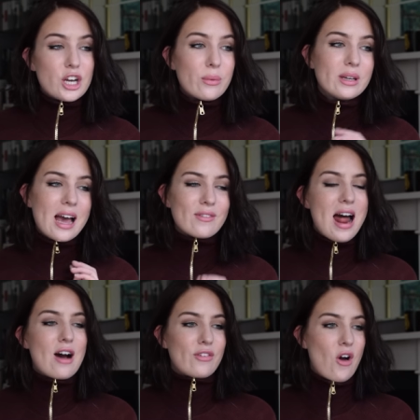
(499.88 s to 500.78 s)
You know when you have an
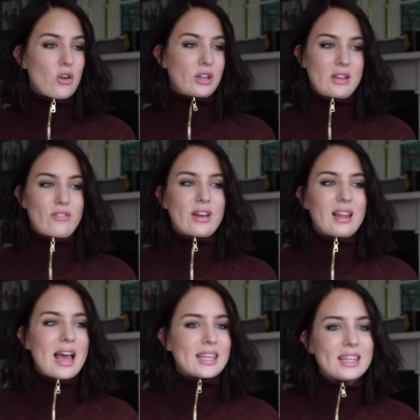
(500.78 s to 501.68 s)
outfit on and you feel
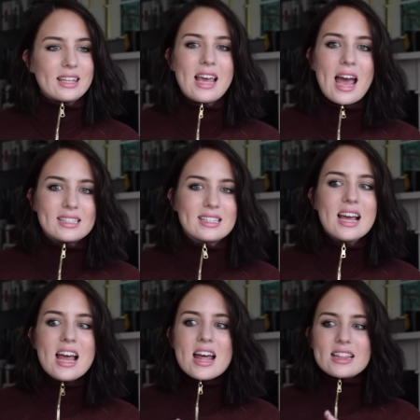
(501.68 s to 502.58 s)
like, yes,
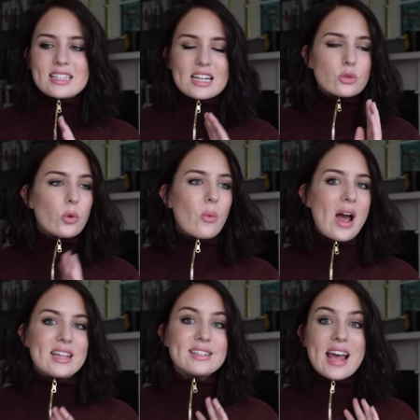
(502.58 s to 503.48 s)
this is actually want to
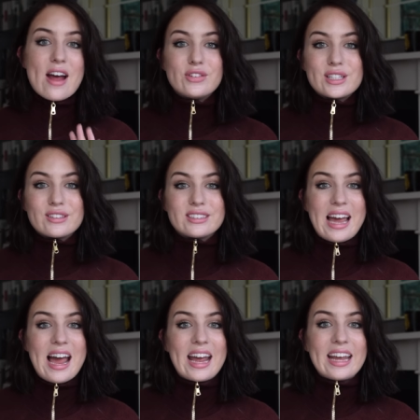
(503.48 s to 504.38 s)
wear this every single
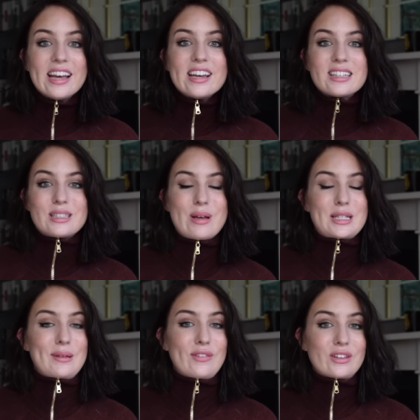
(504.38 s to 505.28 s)
day. It
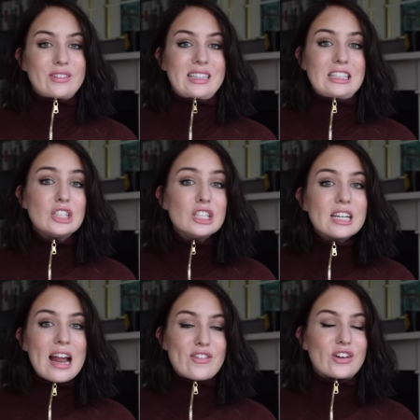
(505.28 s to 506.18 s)
makes me feel really good
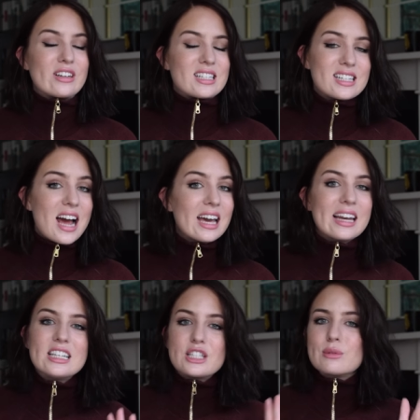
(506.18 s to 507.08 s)
I feel really
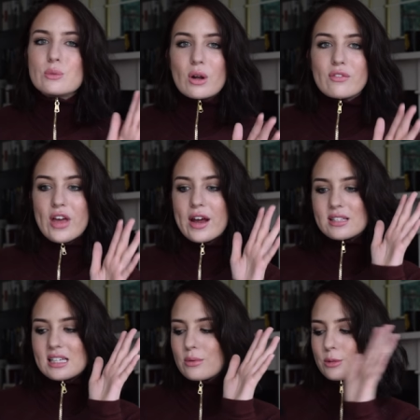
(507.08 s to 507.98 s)
stylish. It was one of
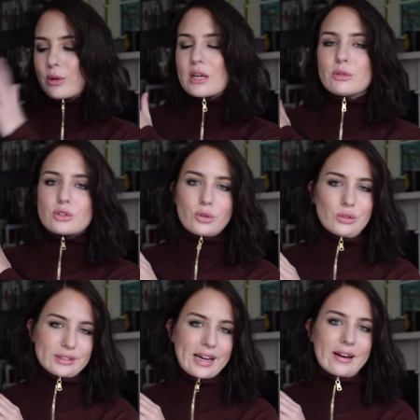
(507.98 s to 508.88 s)
those and it was pretty much
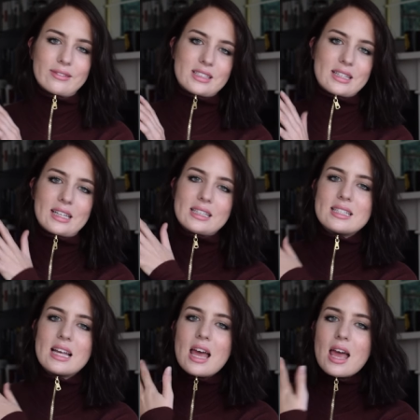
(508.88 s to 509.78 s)
all down to this